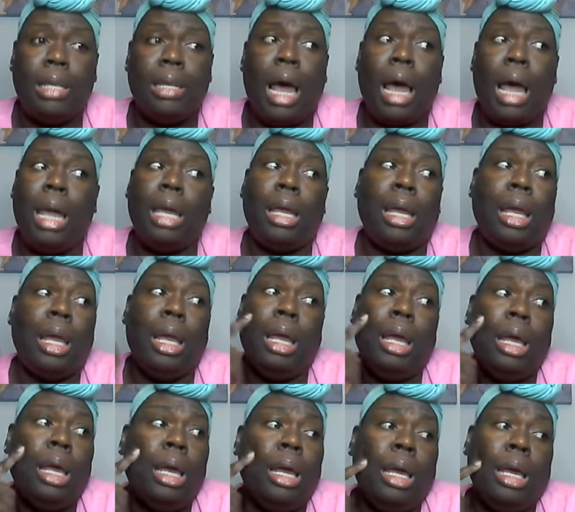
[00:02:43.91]
And like,
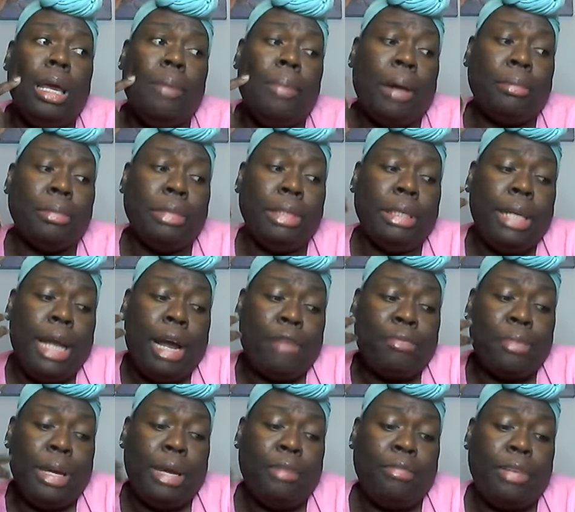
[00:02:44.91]
He about was looking out
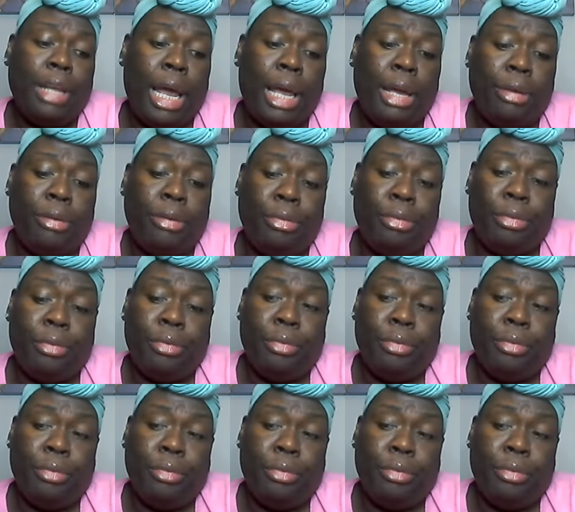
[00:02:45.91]
from heaven, like,